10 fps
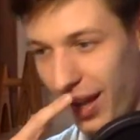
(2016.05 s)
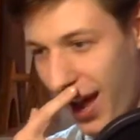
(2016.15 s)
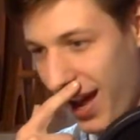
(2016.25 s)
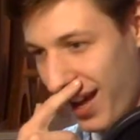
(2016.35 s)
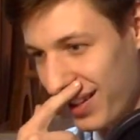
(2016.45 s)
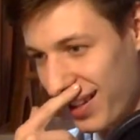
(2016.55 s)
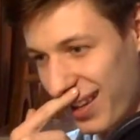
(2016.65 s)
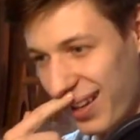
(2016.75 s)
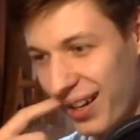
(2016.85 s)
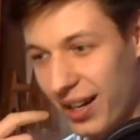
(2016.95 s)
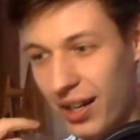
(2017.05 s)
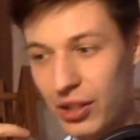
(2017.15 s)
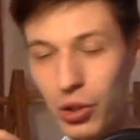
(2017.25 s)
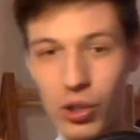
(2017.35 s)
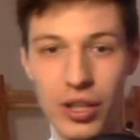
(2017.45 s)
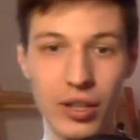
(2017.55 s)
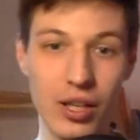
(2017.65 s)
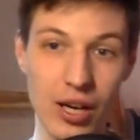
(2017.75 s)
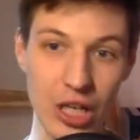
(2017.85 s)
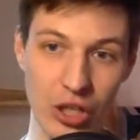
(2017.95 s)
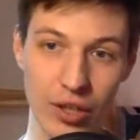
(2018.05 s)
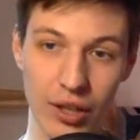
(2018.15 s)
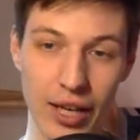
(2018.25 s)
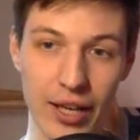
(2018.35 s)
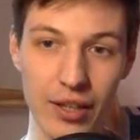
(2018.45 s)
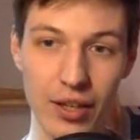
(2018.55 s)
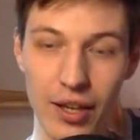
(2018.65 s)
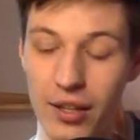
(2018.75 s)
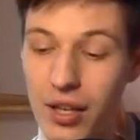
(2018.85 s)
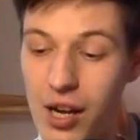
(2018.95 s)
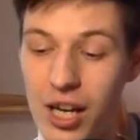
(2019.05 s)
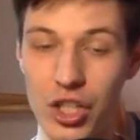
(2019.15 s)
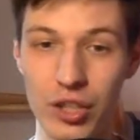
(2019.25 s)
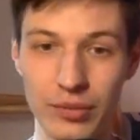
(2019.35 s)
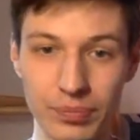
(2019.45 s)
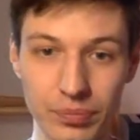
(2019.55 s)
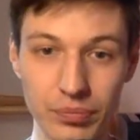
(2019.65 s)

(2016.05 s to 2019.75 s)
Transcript: and talking like an Russian